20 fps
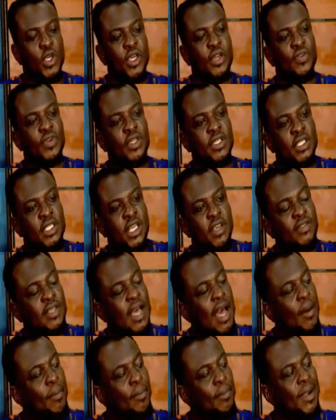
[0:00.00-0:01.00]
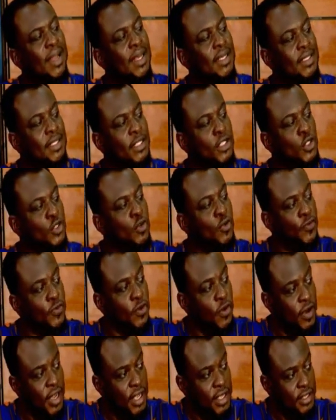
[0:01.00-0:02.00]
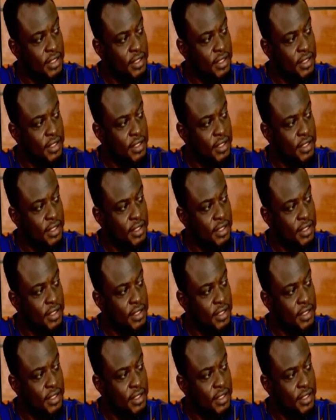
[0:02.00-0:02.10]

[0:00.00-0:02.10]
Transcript: So he receives and blesses you for it.